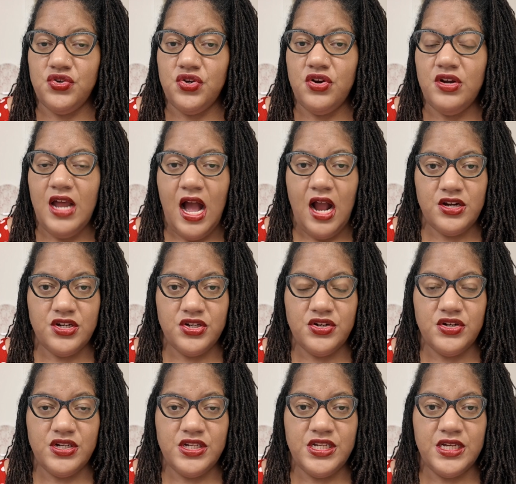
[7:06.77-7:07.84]
your
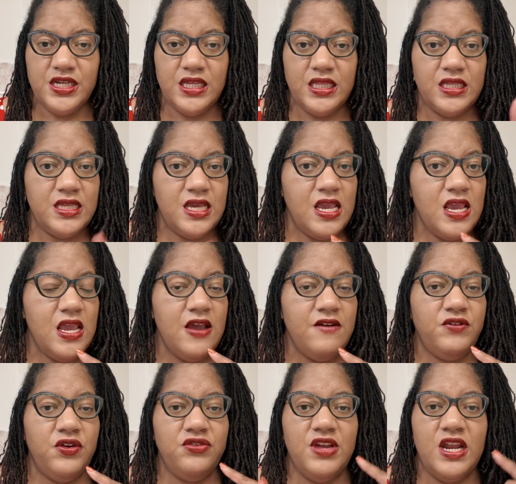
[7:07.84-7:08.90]
doctor to see
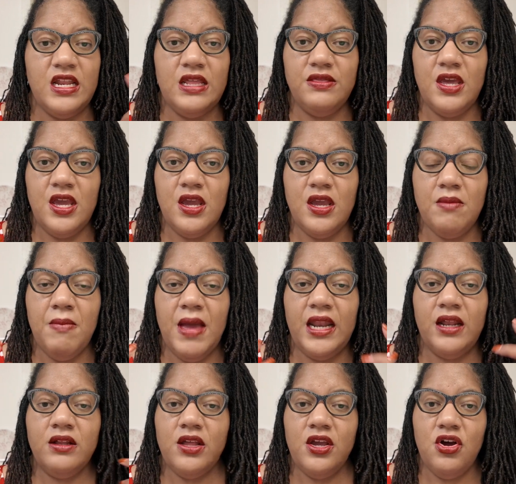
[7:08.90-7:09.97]
if there's anything
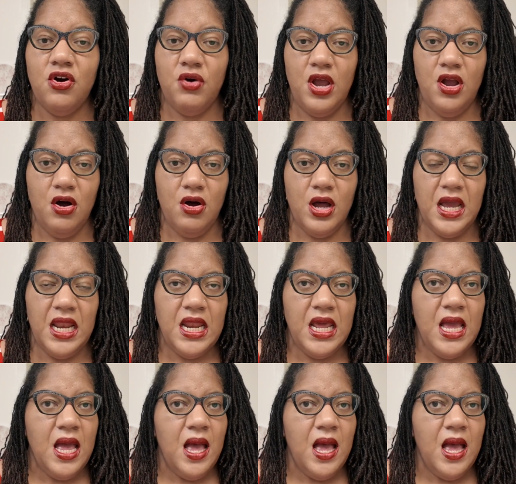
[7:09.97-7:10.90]
medically going on.